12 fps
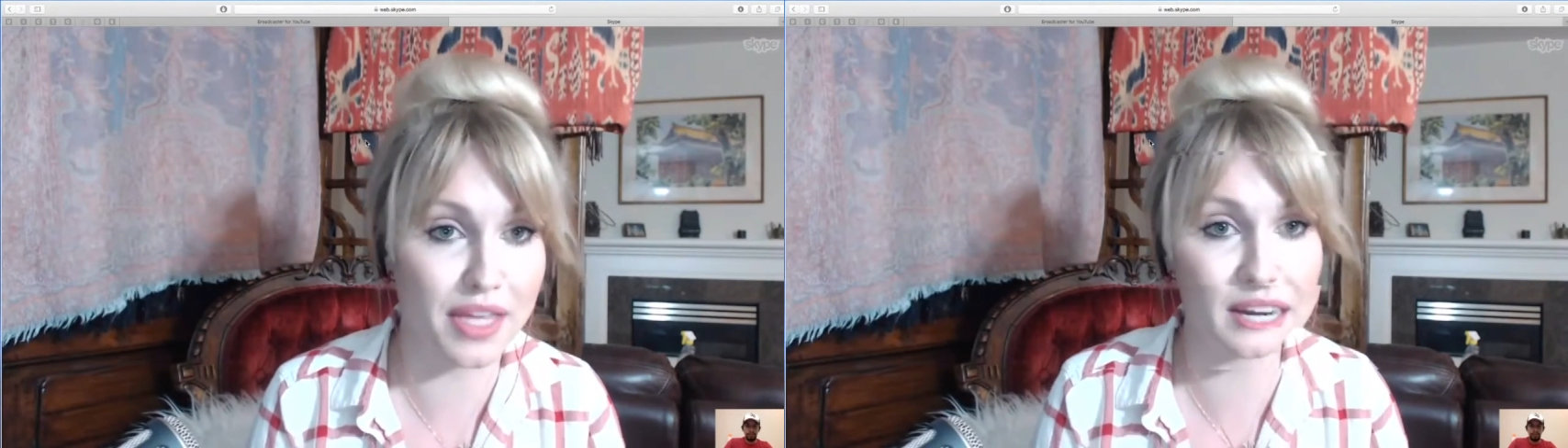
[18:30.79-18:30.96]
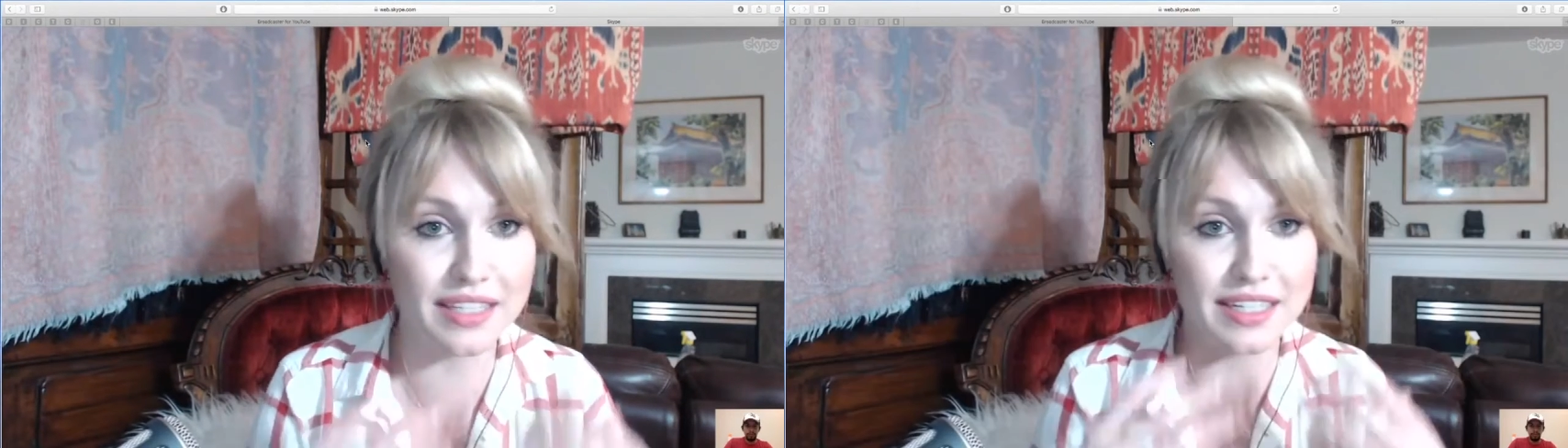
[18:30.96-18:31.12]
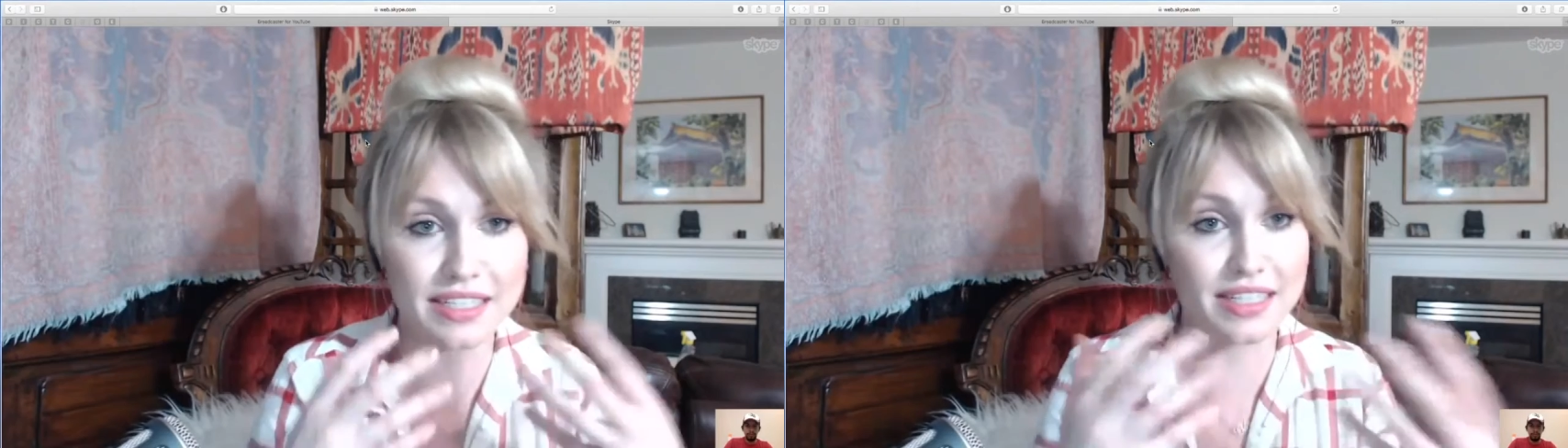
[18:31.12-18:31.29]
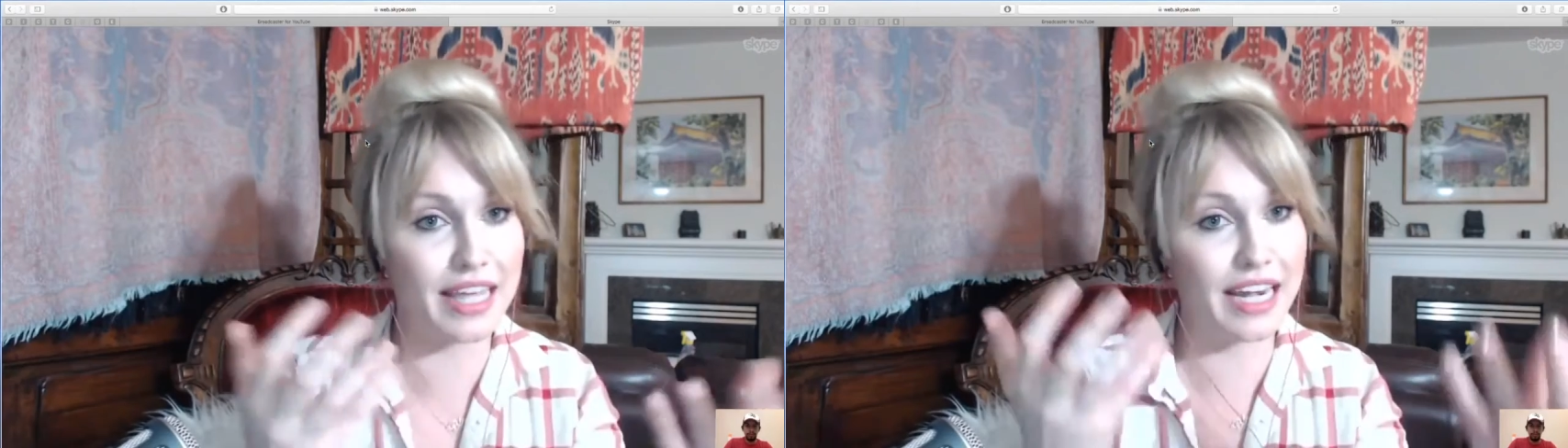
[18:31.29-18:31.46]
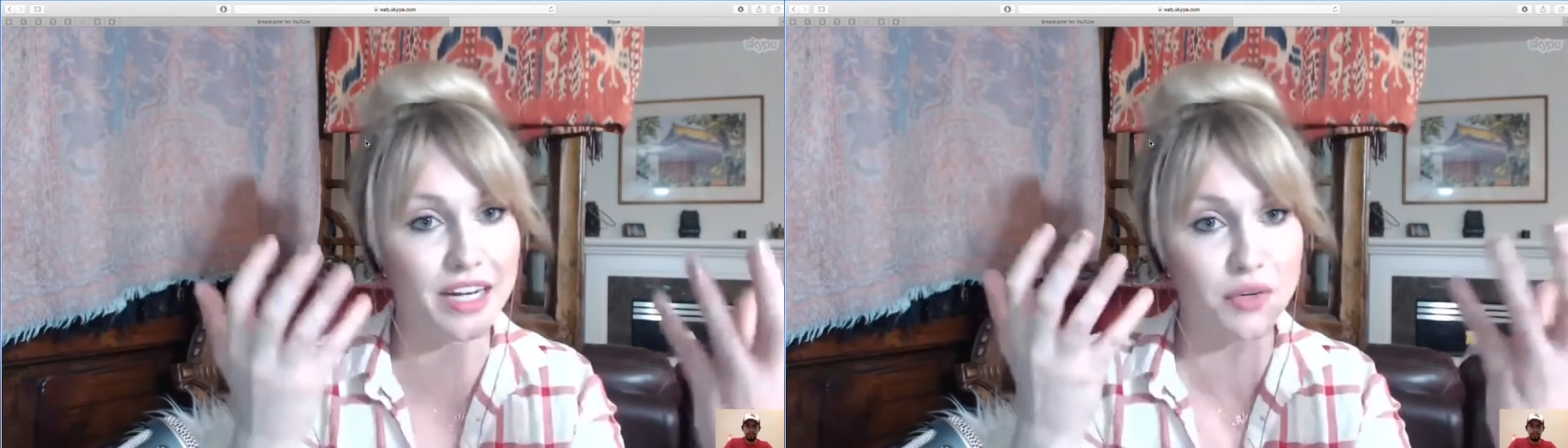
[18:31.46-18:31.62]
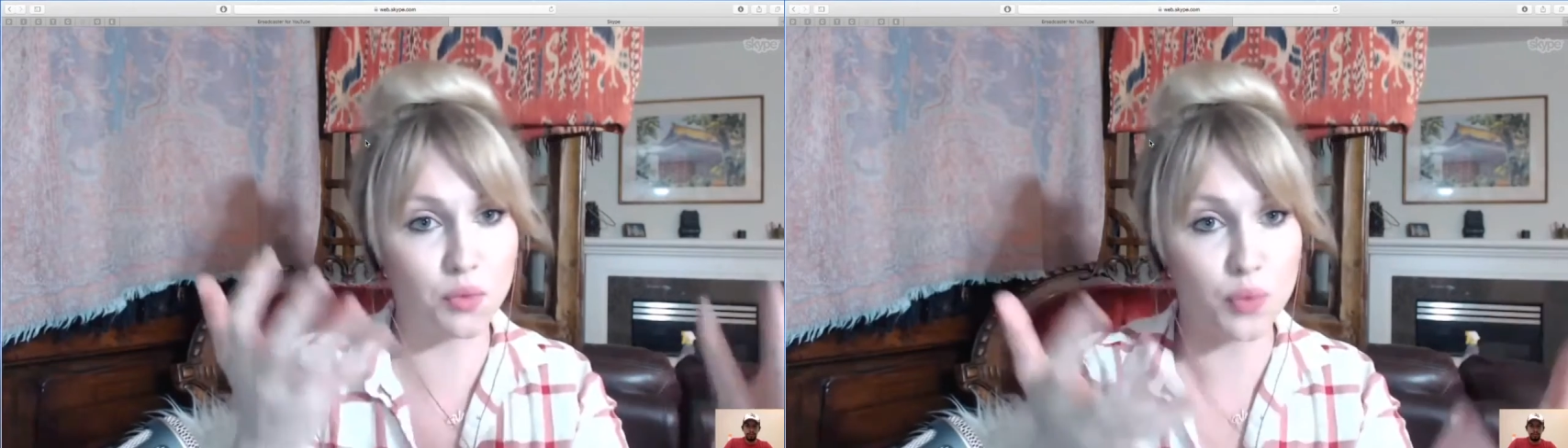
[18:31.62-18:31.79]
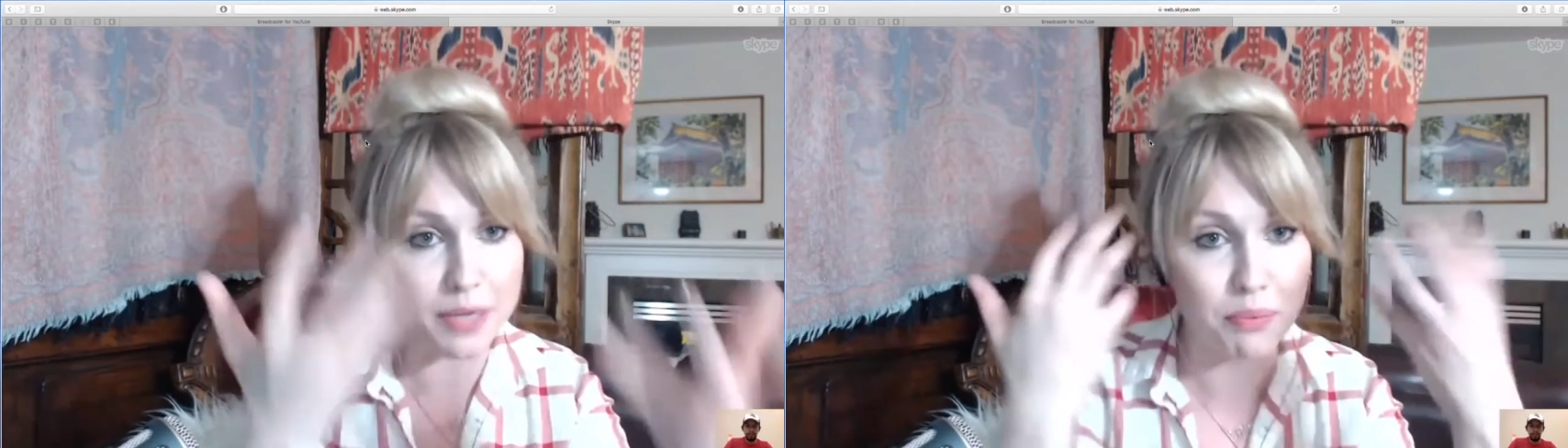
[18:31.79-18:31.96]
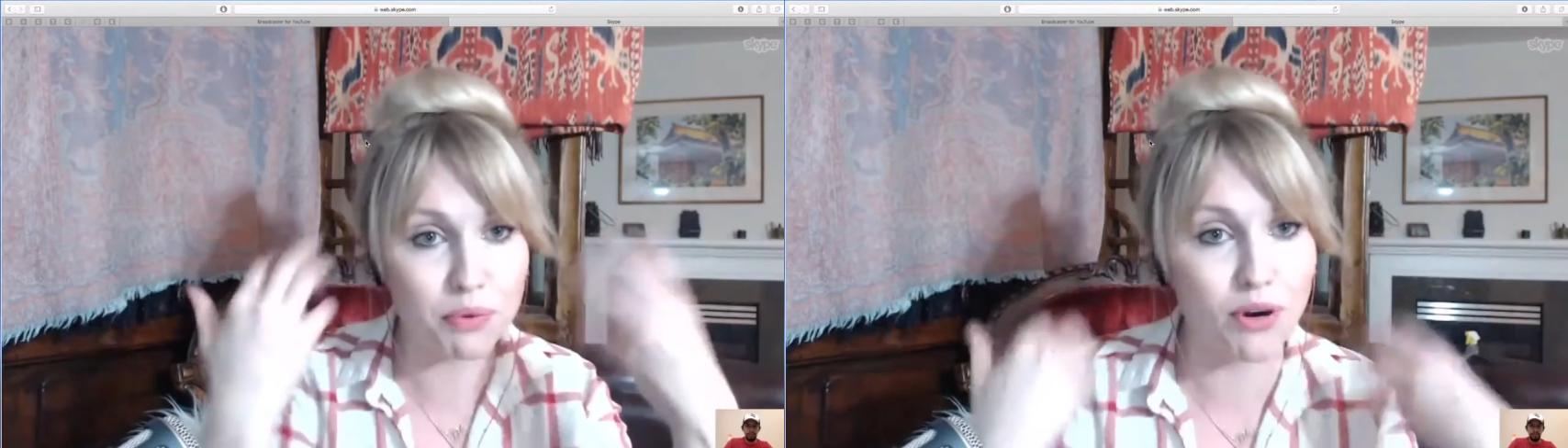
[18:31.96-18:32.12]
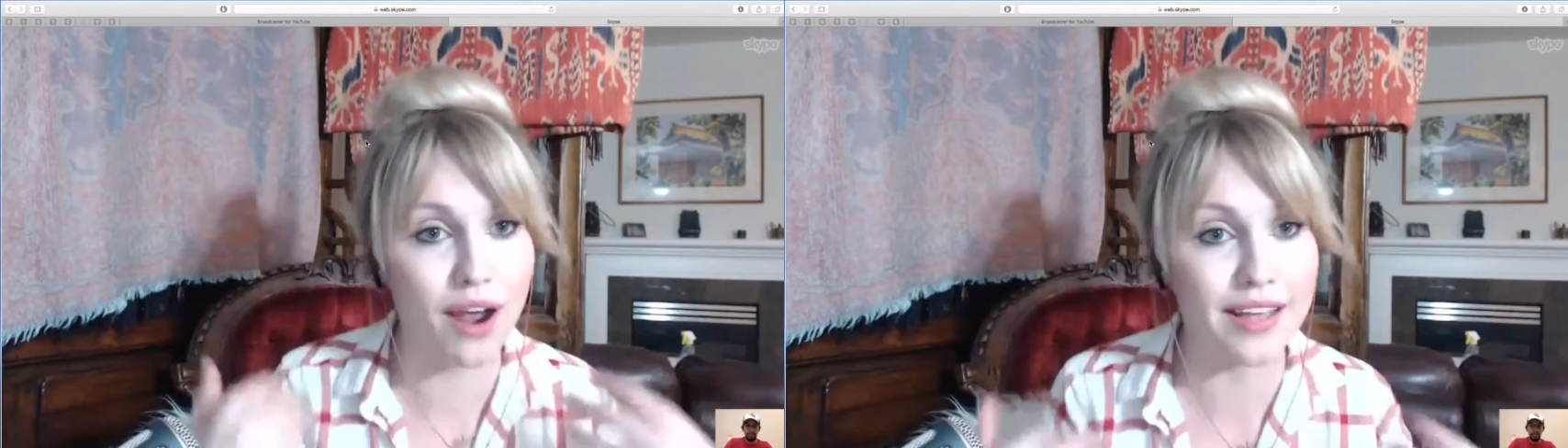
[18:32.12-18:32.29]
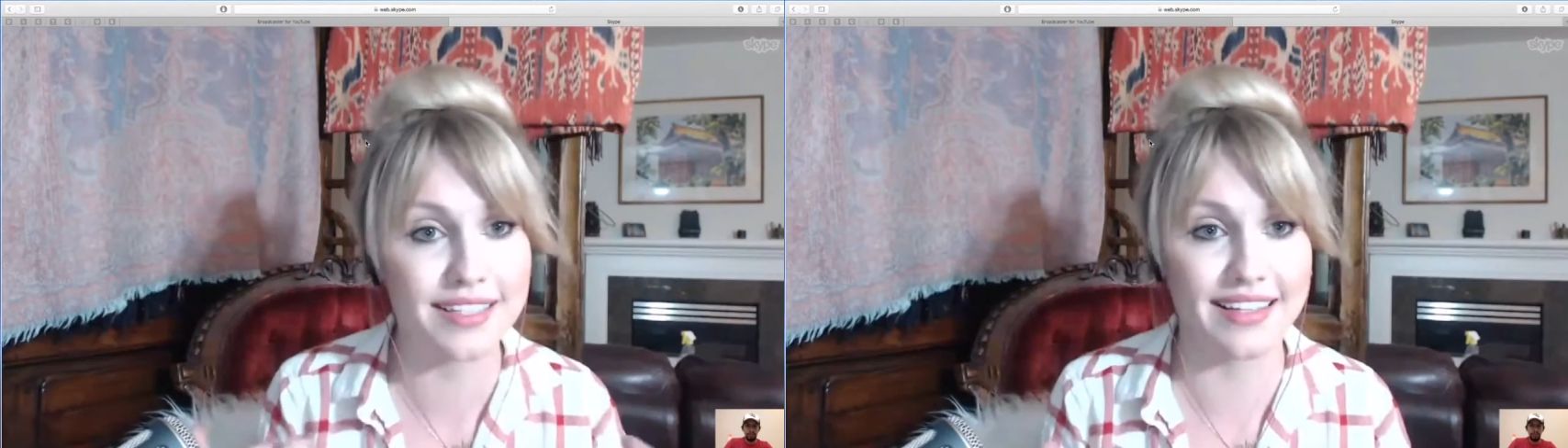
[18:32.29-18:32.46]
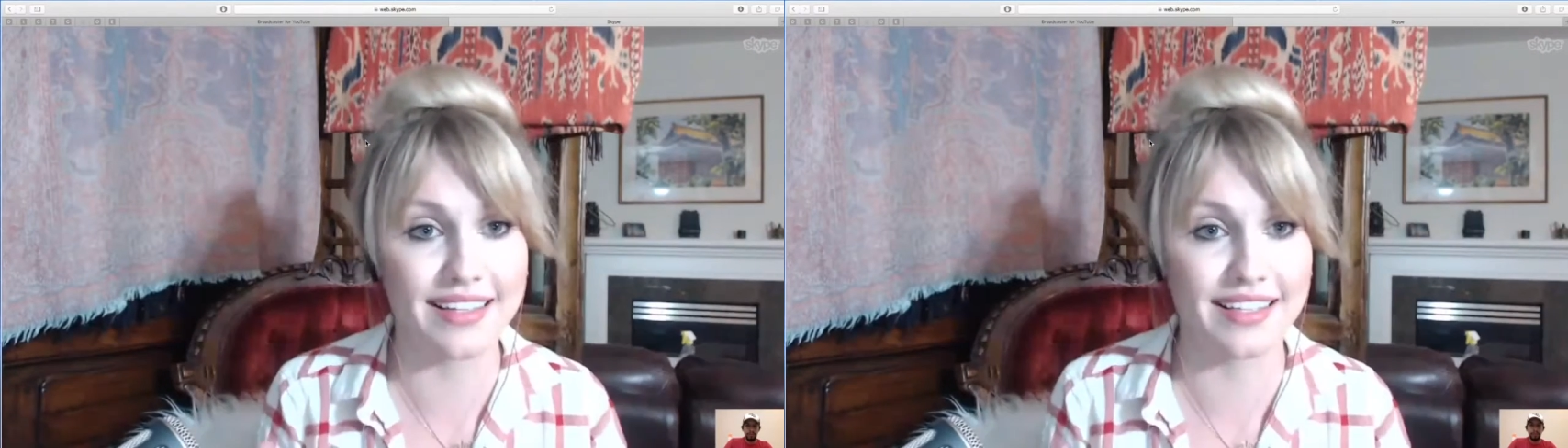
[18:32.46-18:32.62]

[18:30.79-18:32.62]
They need to reprocess